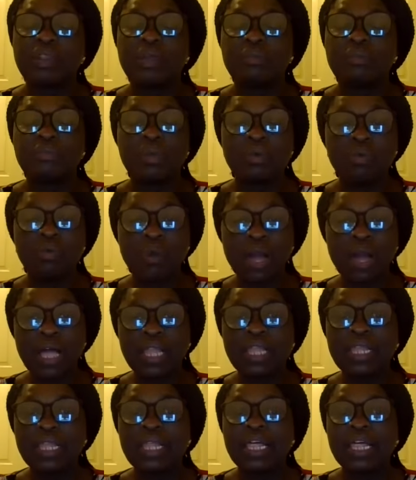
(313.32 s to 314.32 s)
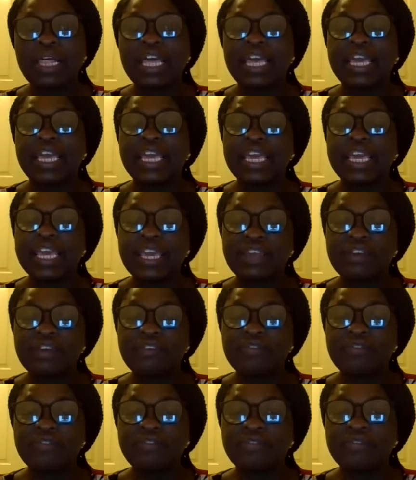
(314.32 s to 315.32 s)
Meanwhile,
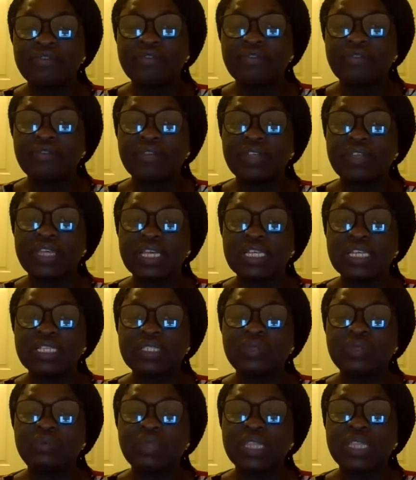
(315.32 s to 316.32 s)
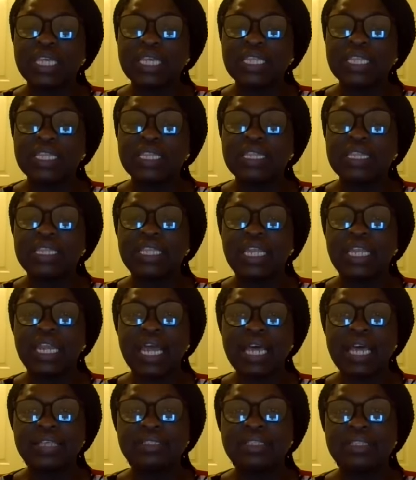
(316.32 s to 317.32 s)
if it's within the
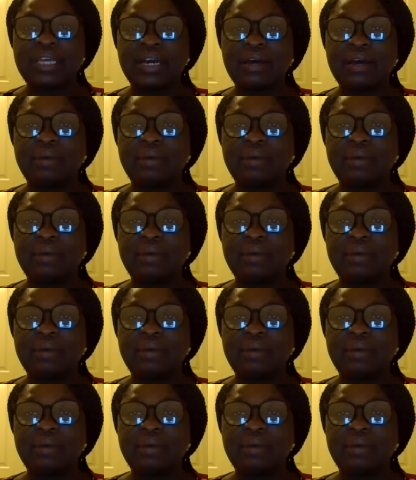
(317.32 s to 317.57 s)
last